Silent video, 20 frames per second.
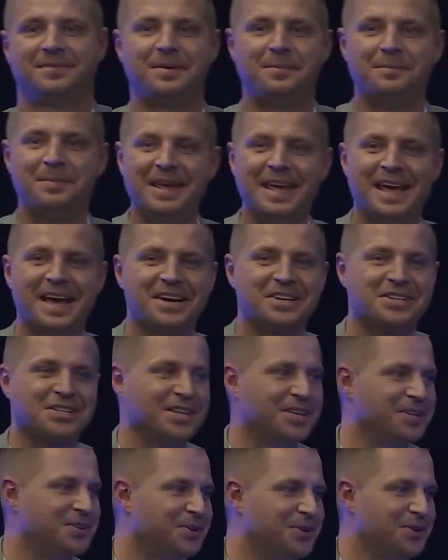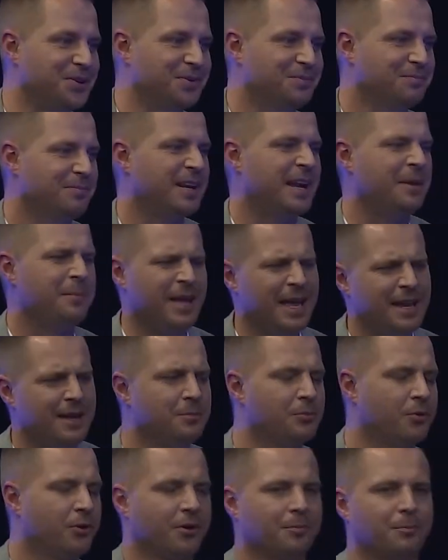Me actually too, but I'm getting
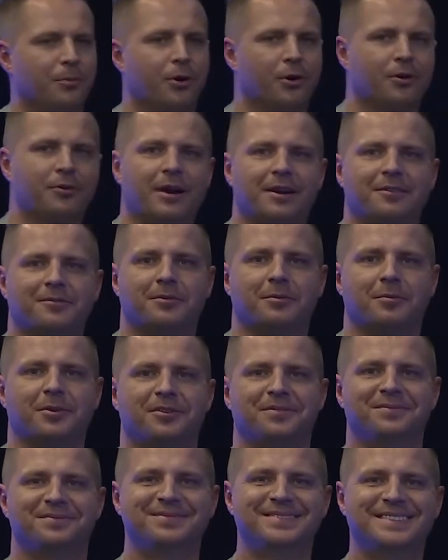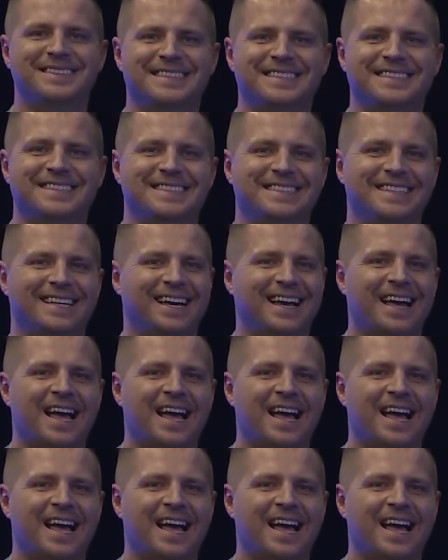more and more What can I do for you?